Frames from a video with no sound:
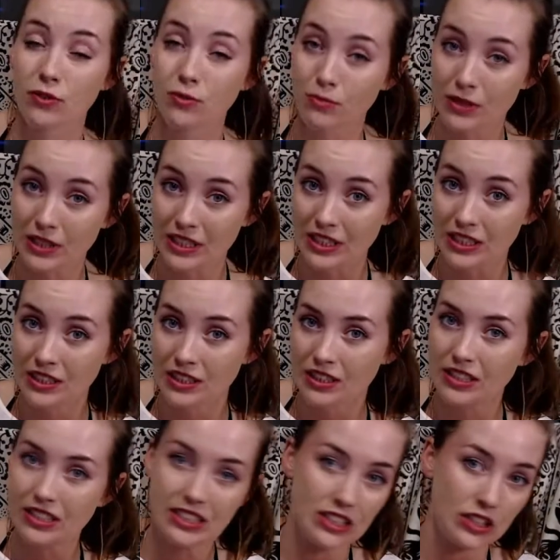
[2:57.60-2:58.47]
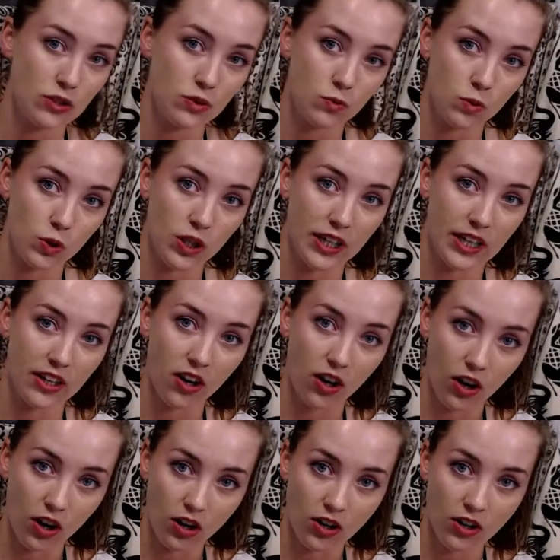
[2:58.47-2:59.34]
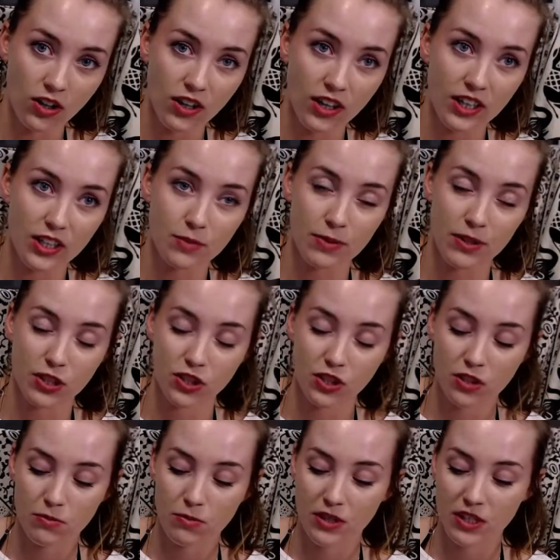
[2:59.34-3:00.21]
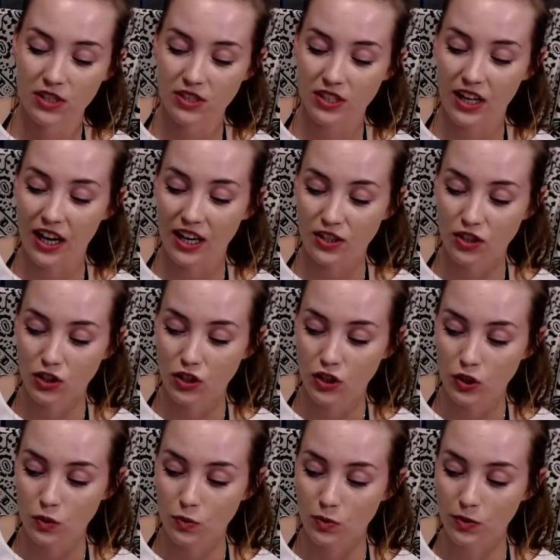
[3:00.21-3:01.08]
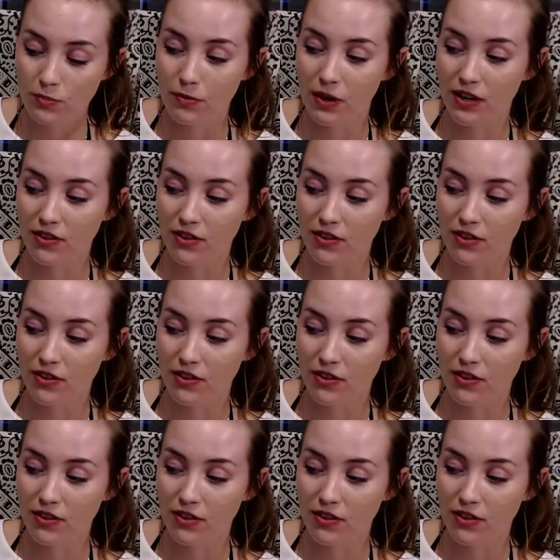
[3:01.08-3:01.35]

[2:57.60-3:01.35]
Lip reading: me didn't work at all, especially because it had to do with my